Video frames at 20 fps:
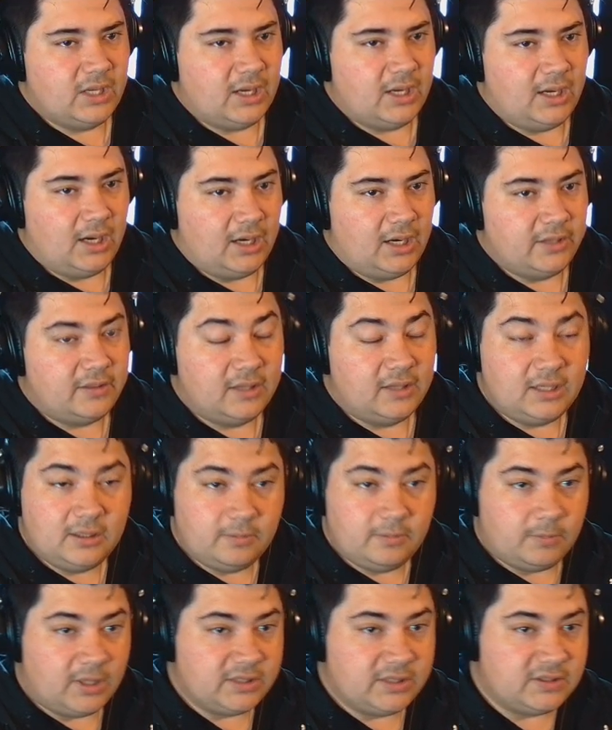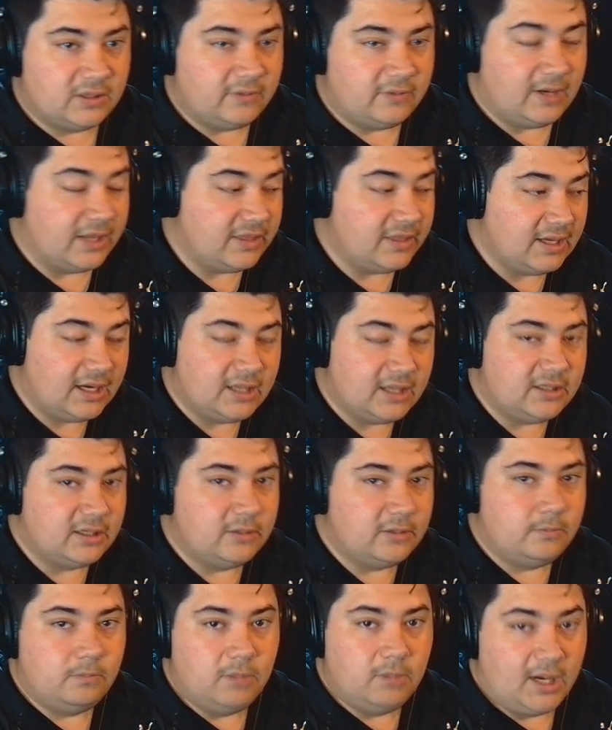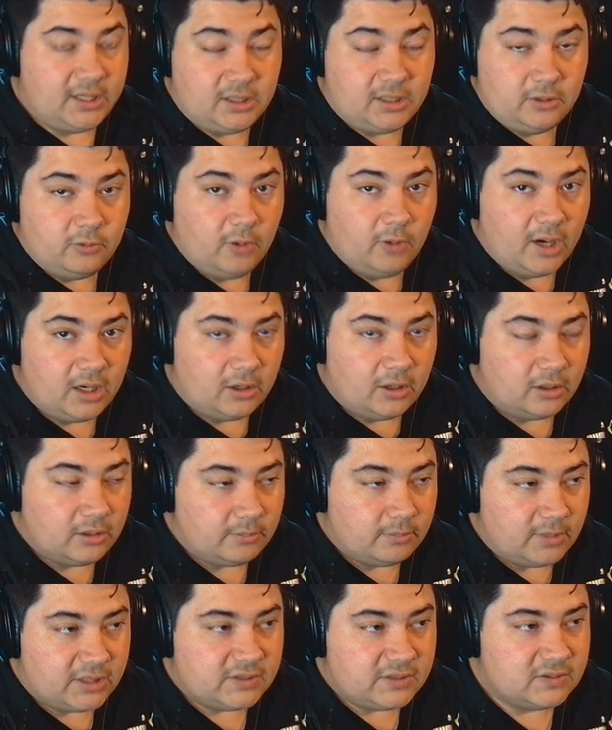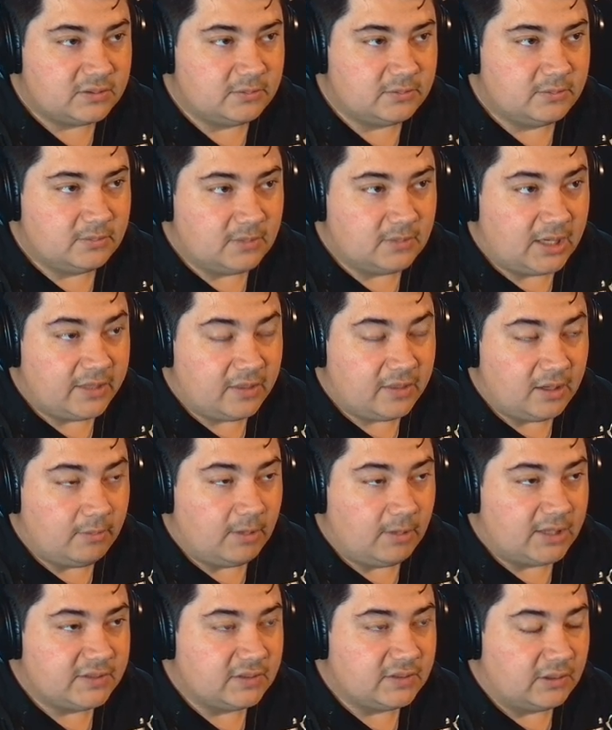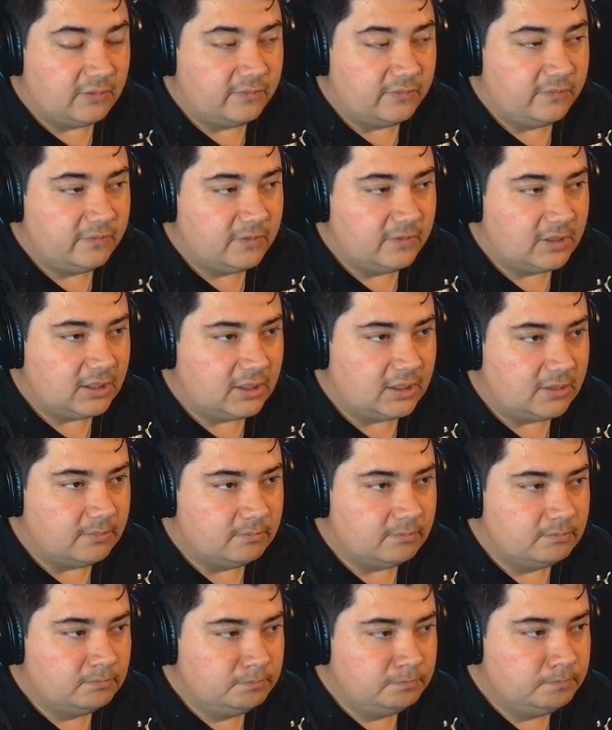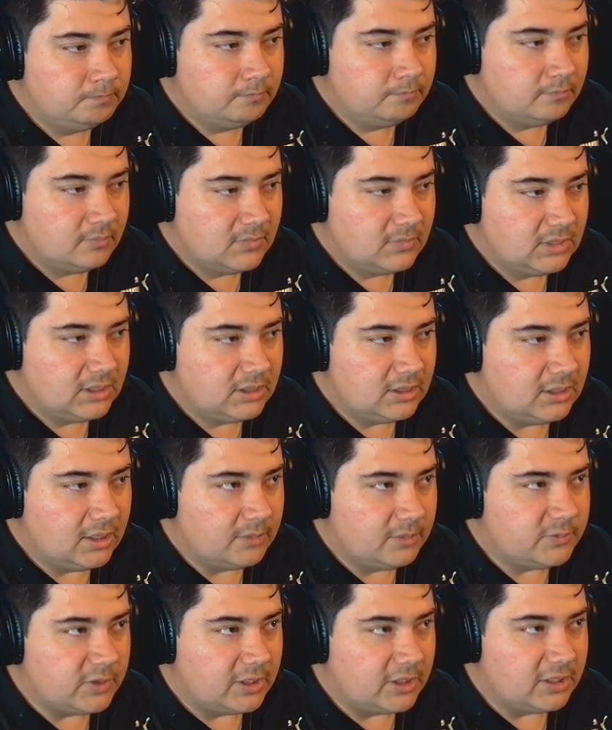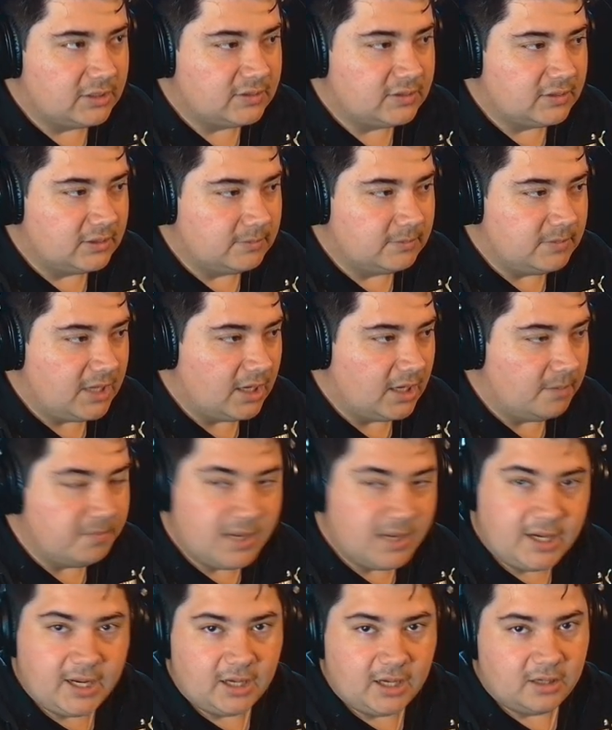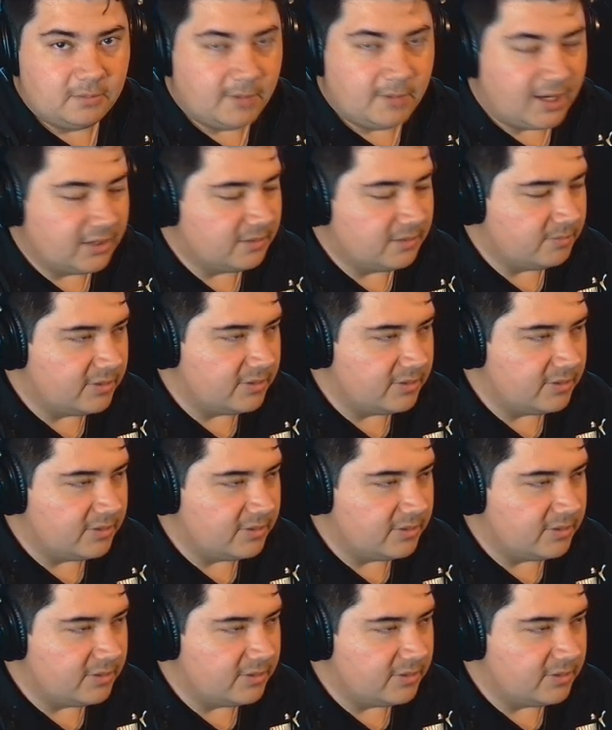I think myself. I think I did great on it. I think myself. I'm trying not to get a big head about